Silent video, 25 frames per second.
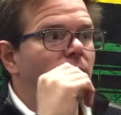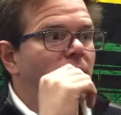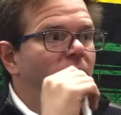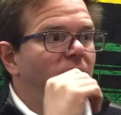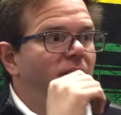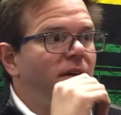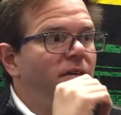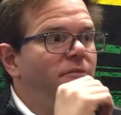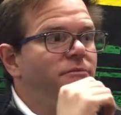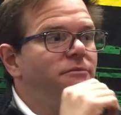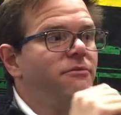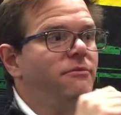you
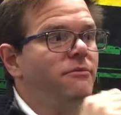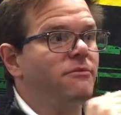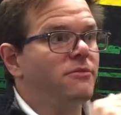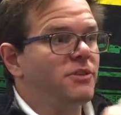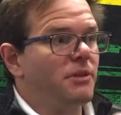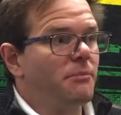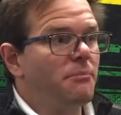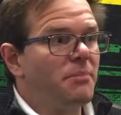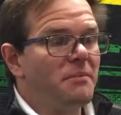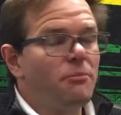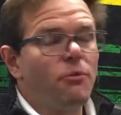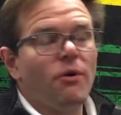have,
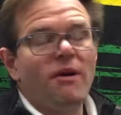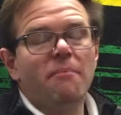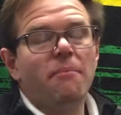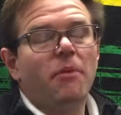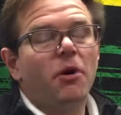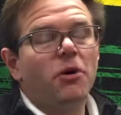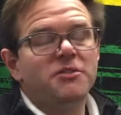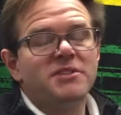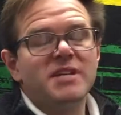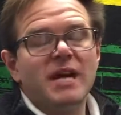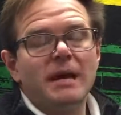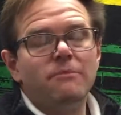some people
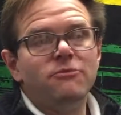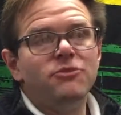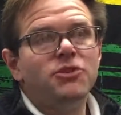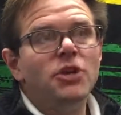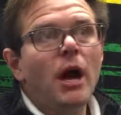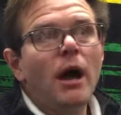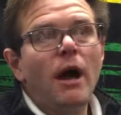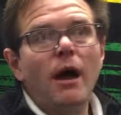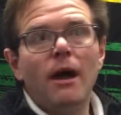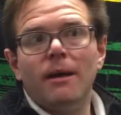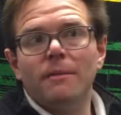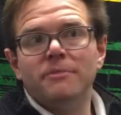have part-time
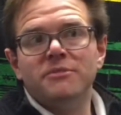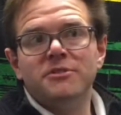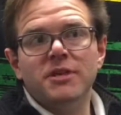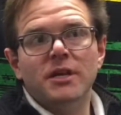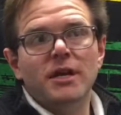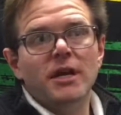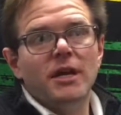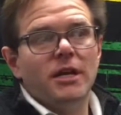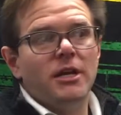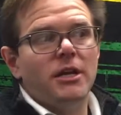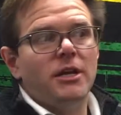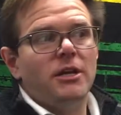
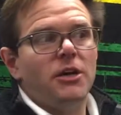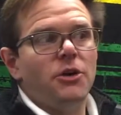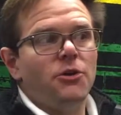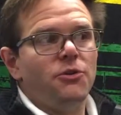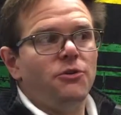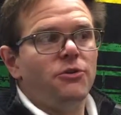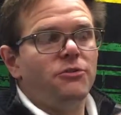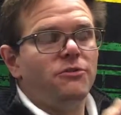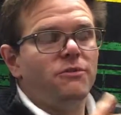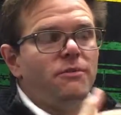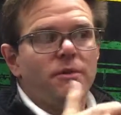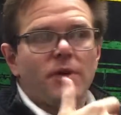jobs,
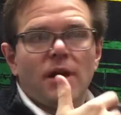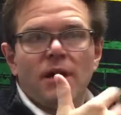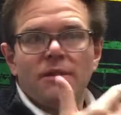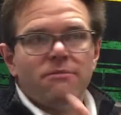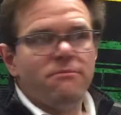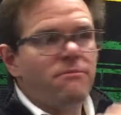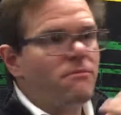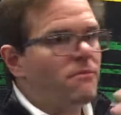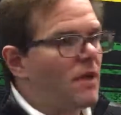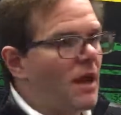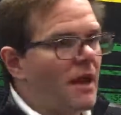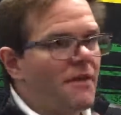
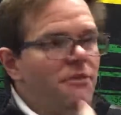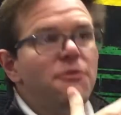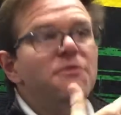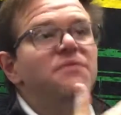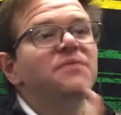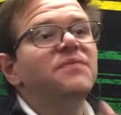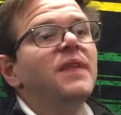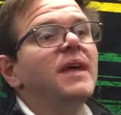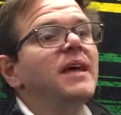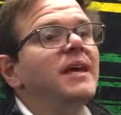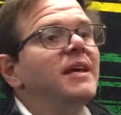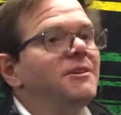other
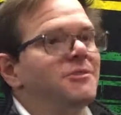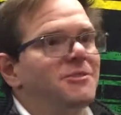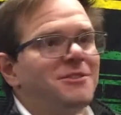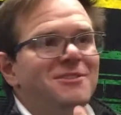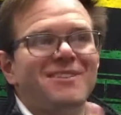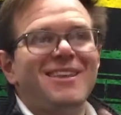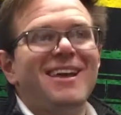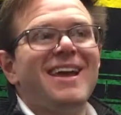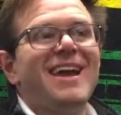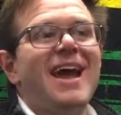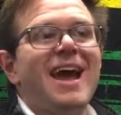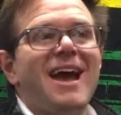things
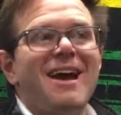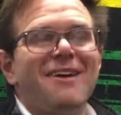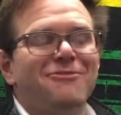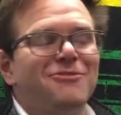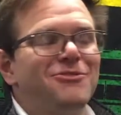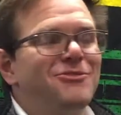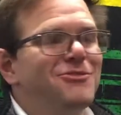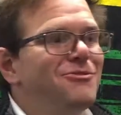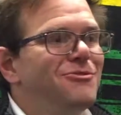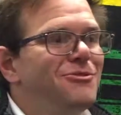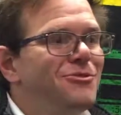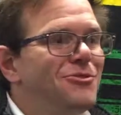that they
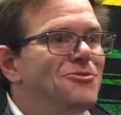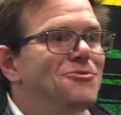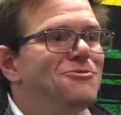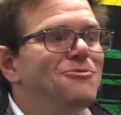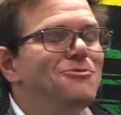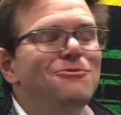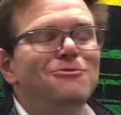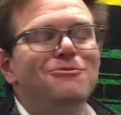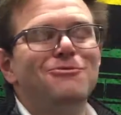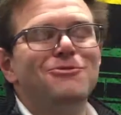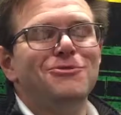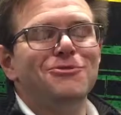have to
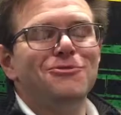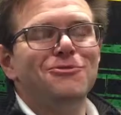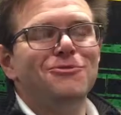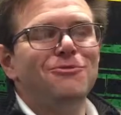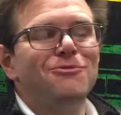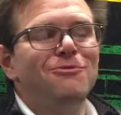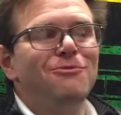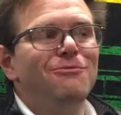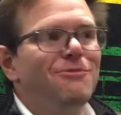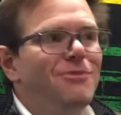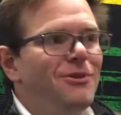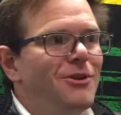do
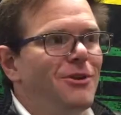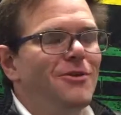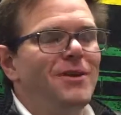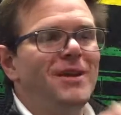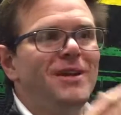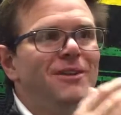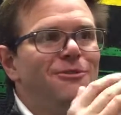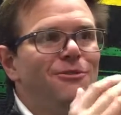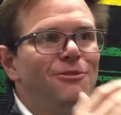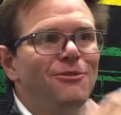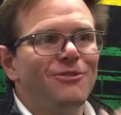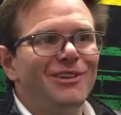to,
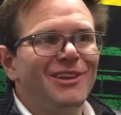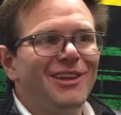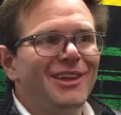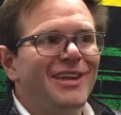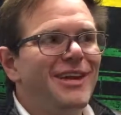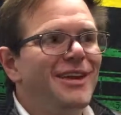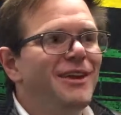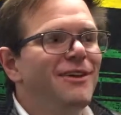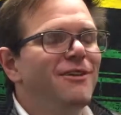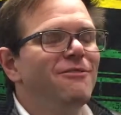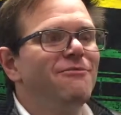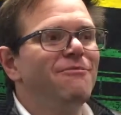either
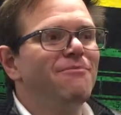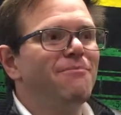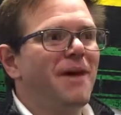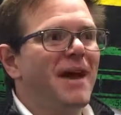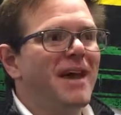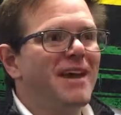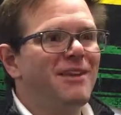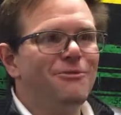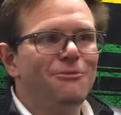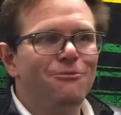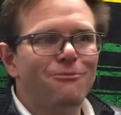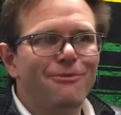live,
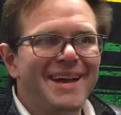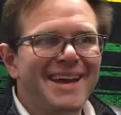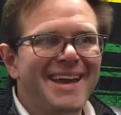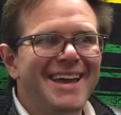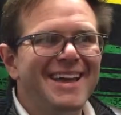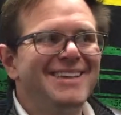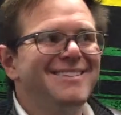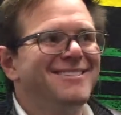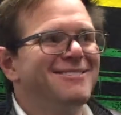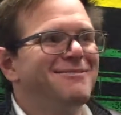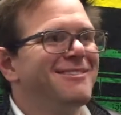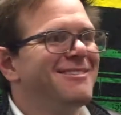pay the
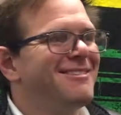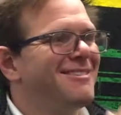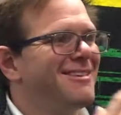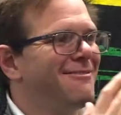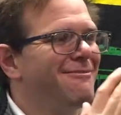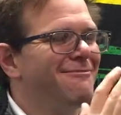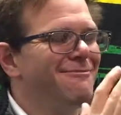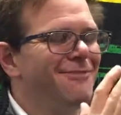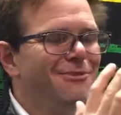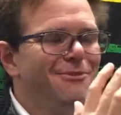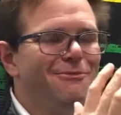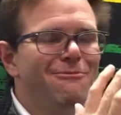rent,
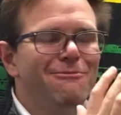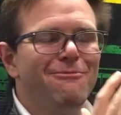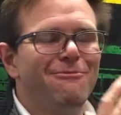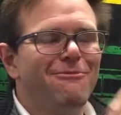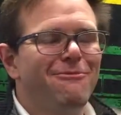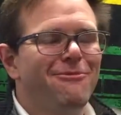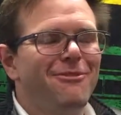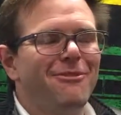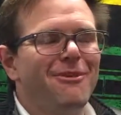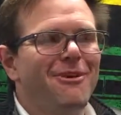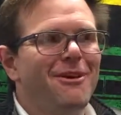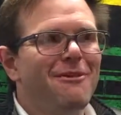
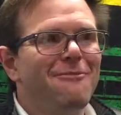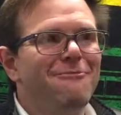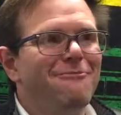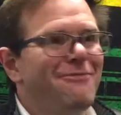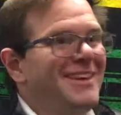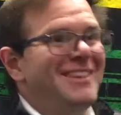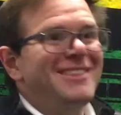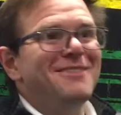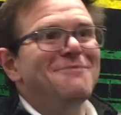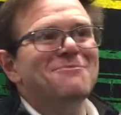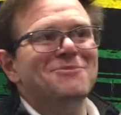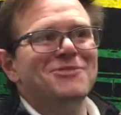
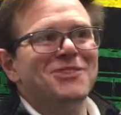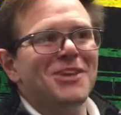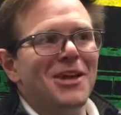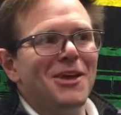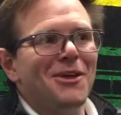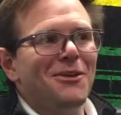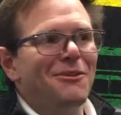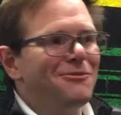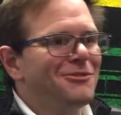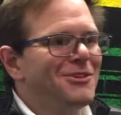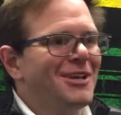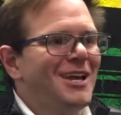feed
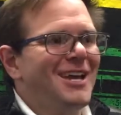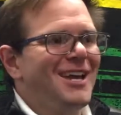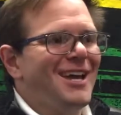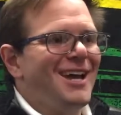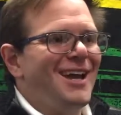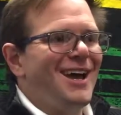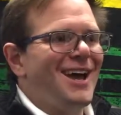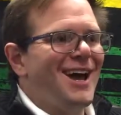themselves.